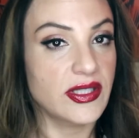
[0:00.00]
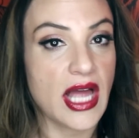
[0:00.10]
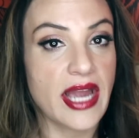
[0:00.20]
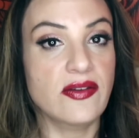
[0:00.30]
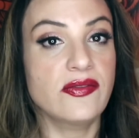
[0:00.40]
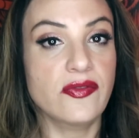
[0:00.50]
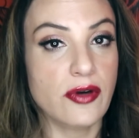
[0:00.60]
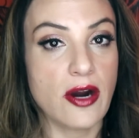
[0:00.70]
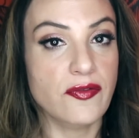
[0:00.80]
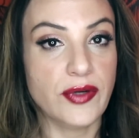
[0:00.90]
the line
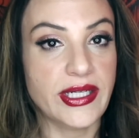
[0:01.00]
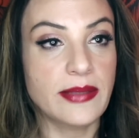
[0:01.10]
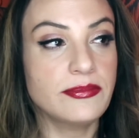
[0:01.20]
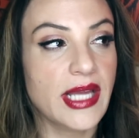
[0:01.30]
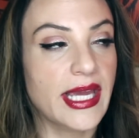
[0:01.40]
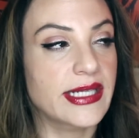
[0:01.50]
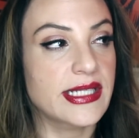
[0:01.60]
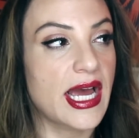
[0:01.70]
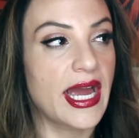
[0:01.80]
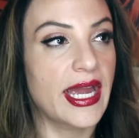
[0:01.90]
for our freedom, and
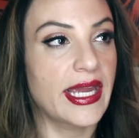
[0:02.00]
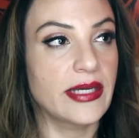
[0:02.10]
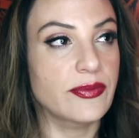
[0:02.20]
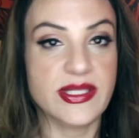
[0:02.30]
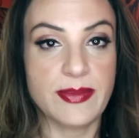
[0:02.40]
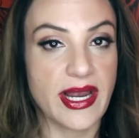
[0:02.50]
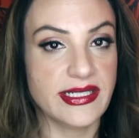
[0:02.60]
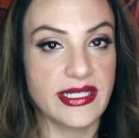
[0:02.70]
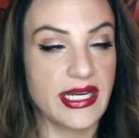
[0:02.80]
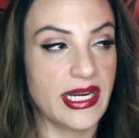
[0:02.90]
I
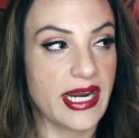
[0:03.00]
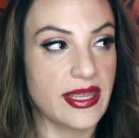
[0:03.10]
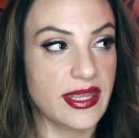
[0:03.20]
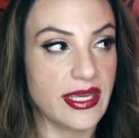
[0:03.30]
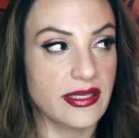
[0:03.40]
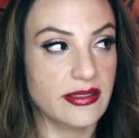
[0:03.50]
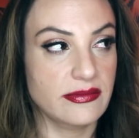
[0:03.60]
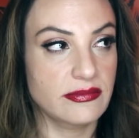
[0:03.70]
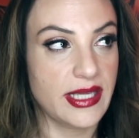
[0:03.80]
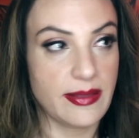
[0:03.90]
respect it and I thank
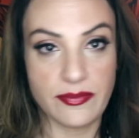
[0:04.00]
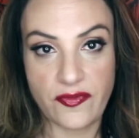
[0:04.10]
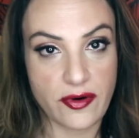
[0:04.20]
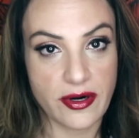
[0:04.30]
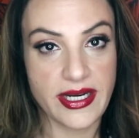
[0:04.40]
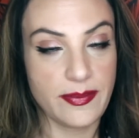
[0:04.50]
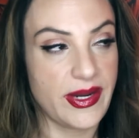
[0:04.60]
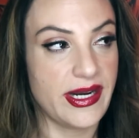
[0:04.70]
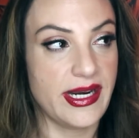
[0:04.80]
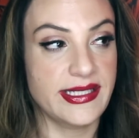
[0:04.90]
him for it,
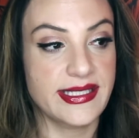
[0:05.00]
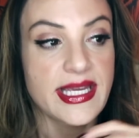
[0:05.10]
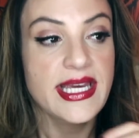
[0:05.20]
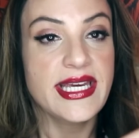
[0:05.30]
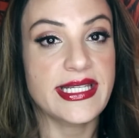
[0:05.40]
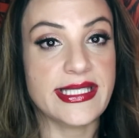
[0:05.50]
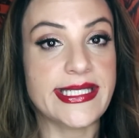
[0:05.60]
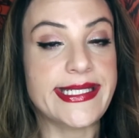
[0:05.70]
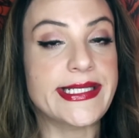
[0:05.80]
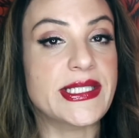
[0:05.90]
and it's
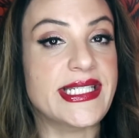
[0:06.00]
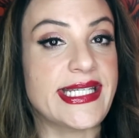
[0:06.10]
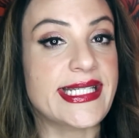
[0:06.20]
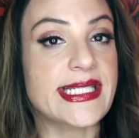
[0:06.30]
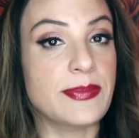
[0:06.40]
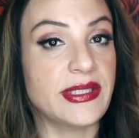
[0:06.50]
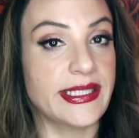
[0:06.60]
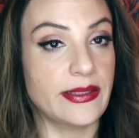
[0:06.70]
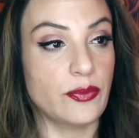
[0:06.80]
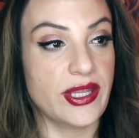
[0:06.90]
instilled
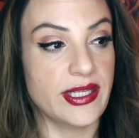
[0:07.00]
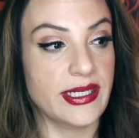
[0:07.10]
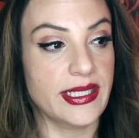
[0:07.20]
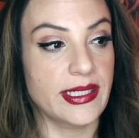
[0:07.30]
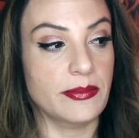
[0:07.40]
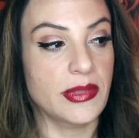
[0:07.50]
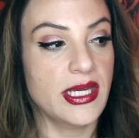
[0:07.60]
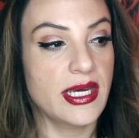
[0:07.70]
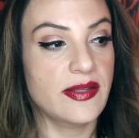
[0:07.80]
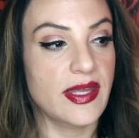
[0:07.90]
discipline within him
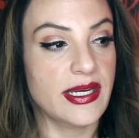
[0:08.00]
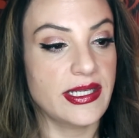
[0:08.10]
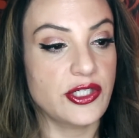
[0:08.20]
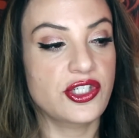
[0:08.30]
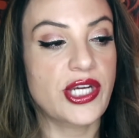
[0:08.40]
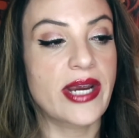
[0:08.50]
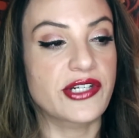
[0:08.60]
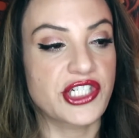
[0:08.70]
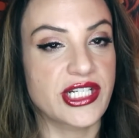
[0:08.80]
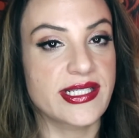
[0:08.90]
that he
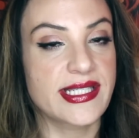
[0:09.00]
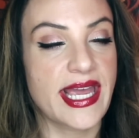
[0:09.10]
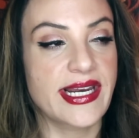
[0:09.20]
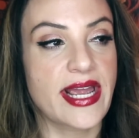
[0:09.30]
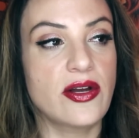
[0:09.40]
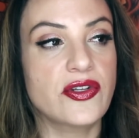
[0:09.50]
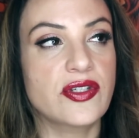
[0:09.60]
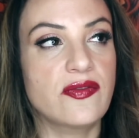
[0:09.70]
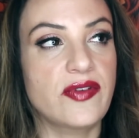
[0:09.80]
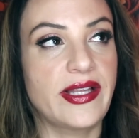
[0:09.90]
cherishes. And I
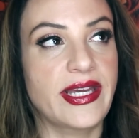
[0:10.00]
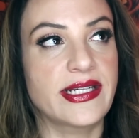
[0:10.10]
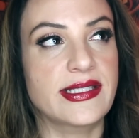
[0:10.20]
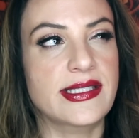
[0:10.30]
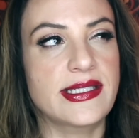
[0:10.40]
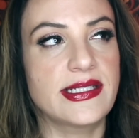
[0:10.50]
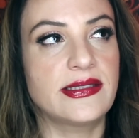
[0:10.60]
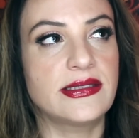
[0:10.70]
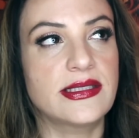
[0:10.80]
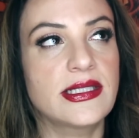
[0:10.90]
also feel like it
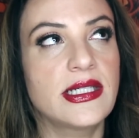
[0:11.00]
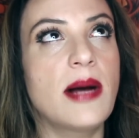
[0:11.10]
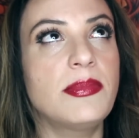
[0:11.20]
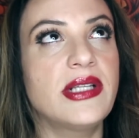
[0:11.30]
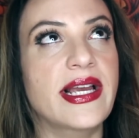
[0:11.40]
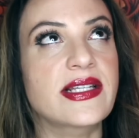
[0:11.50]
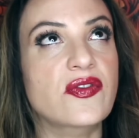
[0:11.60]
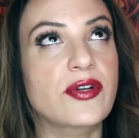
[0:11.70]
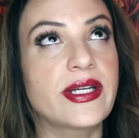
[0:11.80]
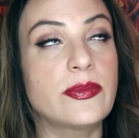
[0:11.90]
instilled complex
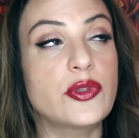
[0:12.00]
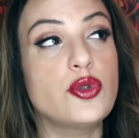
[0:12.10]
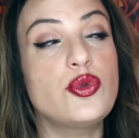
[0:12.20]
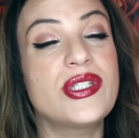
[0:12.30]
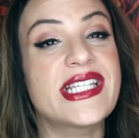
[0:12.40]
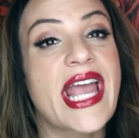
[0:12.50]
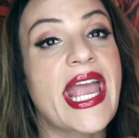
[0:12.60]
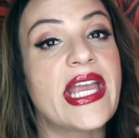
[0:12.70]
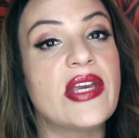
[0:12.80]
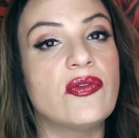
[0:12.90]
for him to
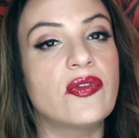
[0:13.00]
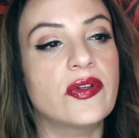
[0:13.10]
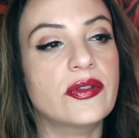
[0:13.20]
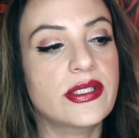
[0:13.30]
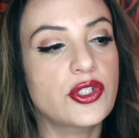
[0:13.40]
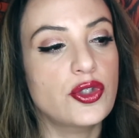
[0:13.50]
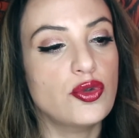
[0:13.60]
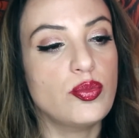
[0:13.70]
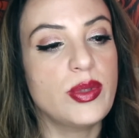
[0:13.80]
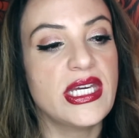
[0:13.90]
save,
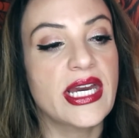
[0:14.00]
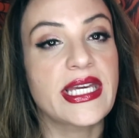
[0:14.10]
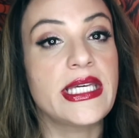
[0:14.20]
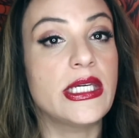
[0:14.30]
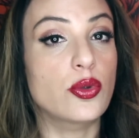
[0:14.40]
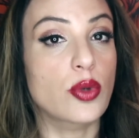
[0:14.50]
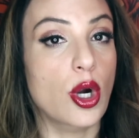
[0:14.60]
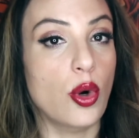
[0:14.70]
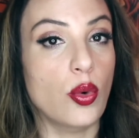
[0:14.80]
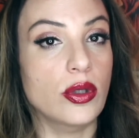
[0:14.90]
to be a
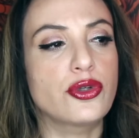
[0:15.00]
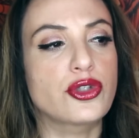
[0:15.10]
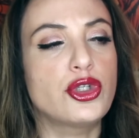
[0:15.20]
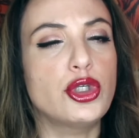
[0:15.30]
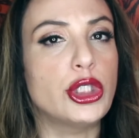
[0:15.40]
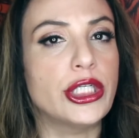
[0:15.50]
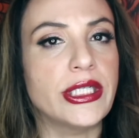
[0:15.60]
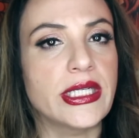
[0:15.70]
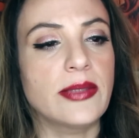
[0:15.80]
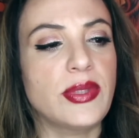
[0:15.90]
hero. There's
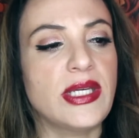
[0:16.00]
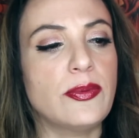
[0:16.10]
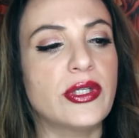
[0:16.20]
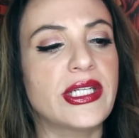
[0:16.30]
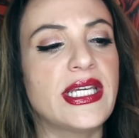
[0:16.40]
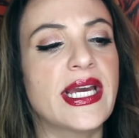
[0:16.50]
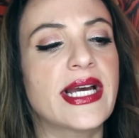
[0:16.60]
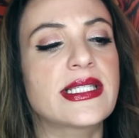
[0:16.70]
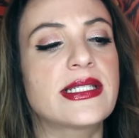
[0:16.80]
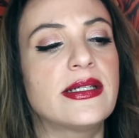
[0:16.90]
good in people and he
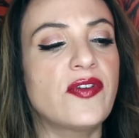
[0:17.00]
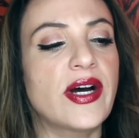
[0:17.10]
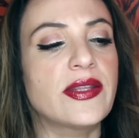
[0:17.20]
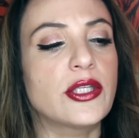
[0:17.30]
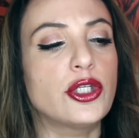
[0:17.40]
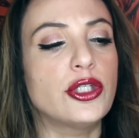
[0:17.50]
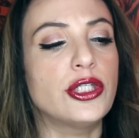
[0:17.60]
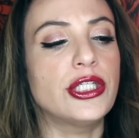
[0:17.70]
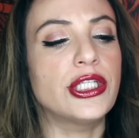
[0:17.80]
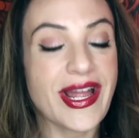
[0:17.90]
has to find the
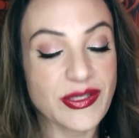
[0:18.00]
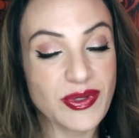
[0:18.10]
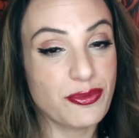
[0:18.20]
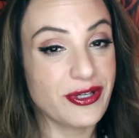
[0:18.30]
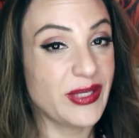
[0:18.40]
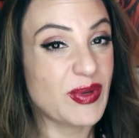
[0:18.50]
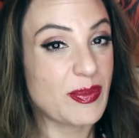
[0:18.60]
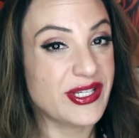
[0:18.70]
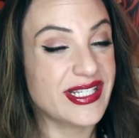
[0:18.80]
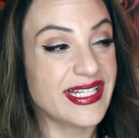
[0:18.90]
good. That's what Brittany
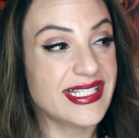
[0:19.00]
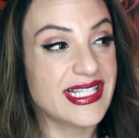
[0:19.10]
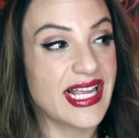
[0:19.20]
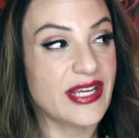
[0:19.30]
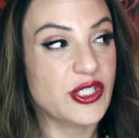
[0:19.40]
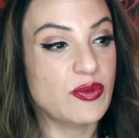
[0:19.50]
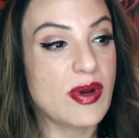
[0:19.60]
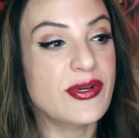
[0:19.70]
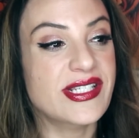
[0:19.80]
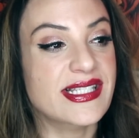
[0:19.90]
represents. Like, she
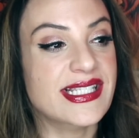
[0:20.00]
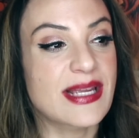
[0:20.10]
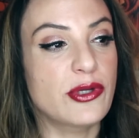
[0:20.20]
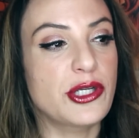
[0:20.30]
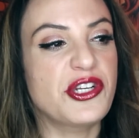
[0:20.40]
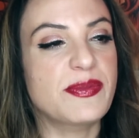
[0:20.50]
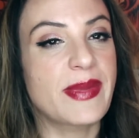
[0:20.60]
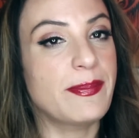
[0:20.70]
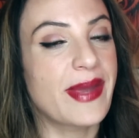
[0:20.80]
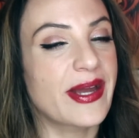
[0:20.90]
represents someone who just
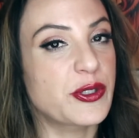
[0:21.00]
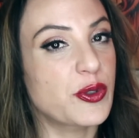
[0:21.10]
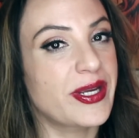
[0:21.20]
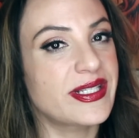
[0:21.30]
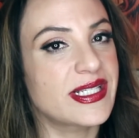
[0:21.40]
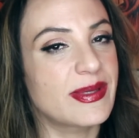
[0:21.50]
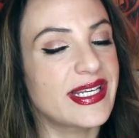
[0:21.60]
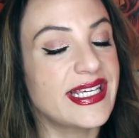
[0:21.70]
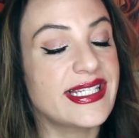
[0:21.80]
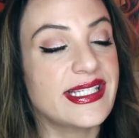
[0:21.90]
made bad choices, but
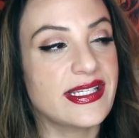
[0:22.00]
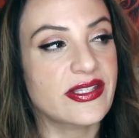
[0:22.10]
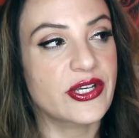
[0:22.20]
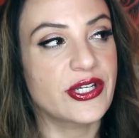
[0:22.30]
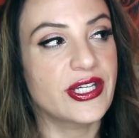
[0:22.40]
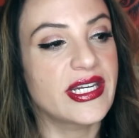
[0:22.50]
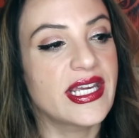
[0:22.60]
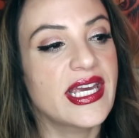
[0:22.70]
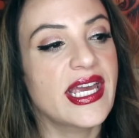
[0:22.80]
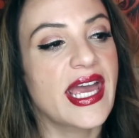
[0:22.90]
he sees the good.
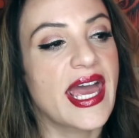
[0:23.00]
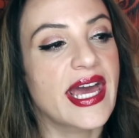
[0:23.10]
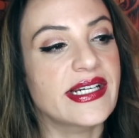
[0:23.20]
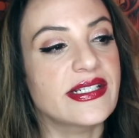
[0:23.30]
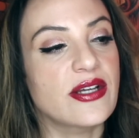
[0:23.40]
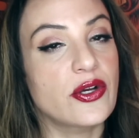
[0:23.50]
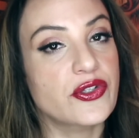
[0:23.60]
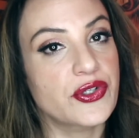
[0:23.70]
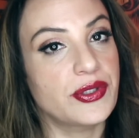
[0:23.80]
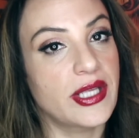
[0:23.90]
And
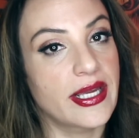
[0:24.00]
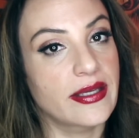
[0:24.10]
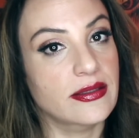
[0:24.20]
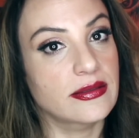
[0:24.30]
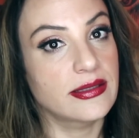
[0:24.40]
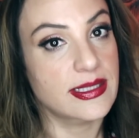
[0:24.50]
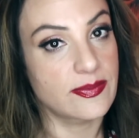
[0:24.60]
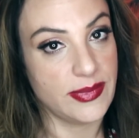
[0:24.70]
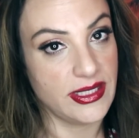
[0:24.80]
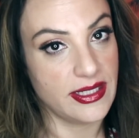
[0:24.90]
also, like, let's
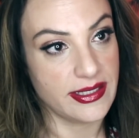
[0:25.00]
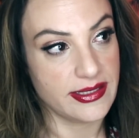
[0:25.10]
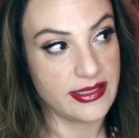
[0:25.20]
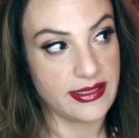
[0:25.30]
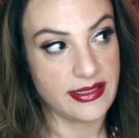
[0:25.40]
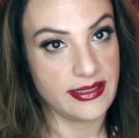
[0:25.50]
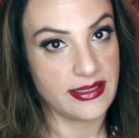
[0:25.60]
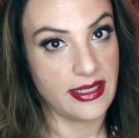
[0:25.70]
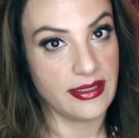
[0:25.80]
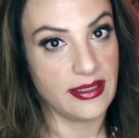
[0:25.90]
be honest, he sees
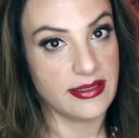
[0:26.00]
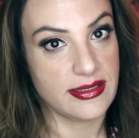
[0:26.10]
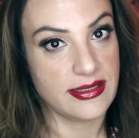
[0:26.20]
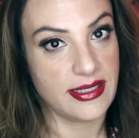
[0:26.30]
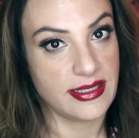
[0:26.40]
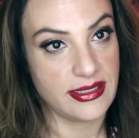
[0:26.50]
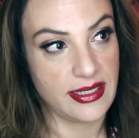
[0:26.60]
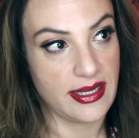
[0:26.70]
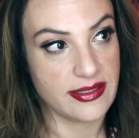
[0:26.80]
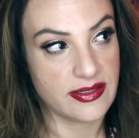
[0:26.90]
like a sexy
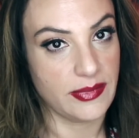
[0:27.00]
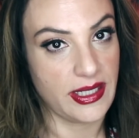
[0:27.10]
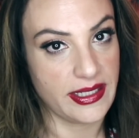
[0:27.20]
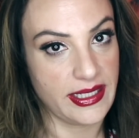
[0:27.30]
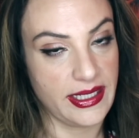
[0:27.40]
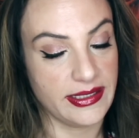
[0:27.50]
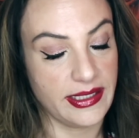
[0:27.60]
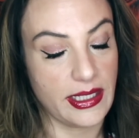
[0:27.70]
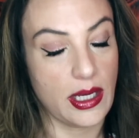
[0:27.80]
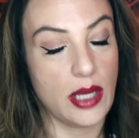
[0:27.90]
ass body and
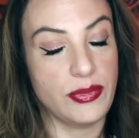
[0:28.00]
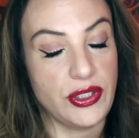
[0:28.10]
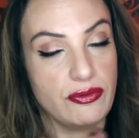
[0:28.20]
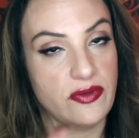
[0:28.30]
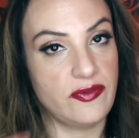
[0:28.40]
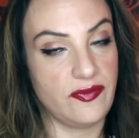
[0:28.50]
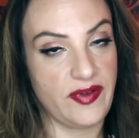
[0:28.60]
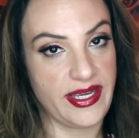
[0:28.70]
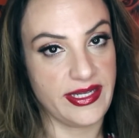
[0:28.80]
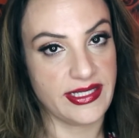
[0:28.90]
like a beautiful
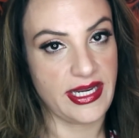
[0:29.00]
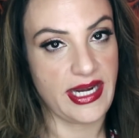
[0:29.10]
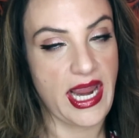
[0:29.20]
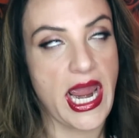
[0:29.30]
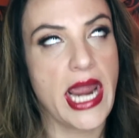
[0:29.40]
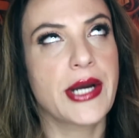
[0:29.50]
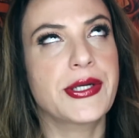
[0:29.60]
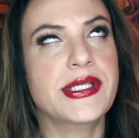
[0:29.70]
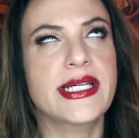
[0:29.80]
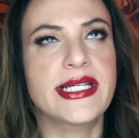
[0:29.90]
face and
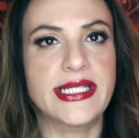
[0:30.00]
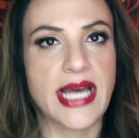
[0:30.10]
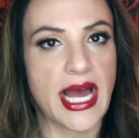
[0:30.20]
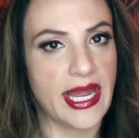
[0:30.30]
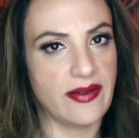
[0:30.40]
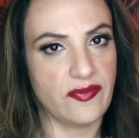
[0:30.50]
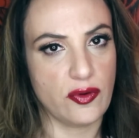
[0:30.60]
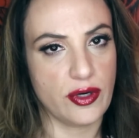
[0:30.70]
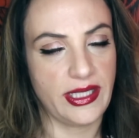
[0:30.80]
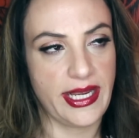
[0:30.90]
hair to die
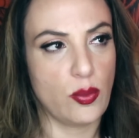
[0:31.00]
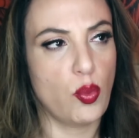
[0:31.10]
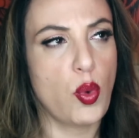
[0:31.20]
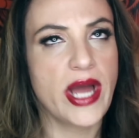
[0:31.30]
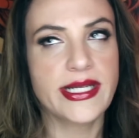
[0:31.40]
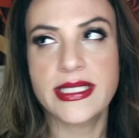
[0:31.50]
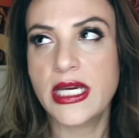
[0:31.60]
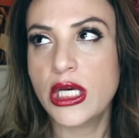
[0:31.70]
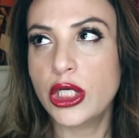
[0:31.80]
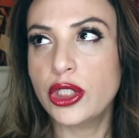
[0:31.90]
for. Like, what
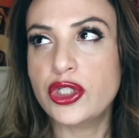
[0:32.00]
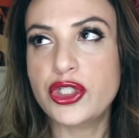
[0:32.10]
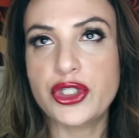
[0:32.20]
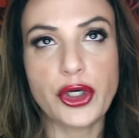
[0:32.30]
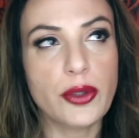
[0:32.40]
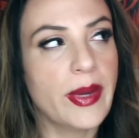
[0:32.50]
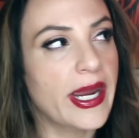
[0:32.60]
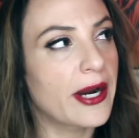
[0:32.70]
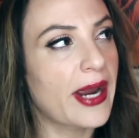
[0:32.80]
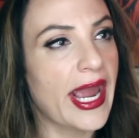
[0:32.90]
sugar
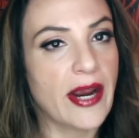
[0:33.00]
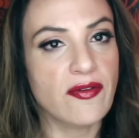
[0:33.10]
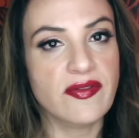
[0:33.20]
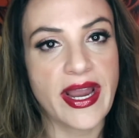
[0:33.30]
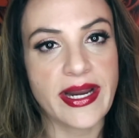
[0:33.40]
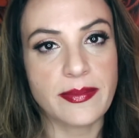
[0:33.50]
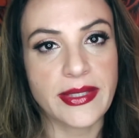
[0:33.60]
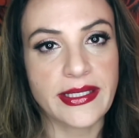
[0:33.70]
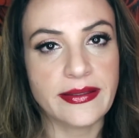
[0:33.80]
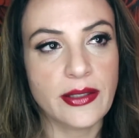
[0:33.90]
bear hair
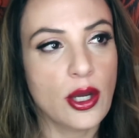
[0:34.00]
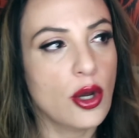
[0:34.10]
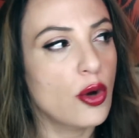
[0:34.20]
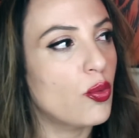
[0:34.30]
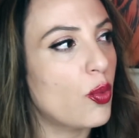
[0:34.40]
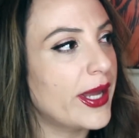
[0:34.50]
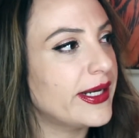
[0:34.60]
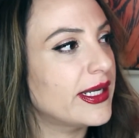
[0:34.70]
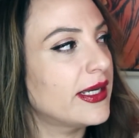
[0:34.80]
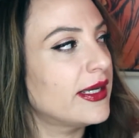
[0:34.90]
vitamin, what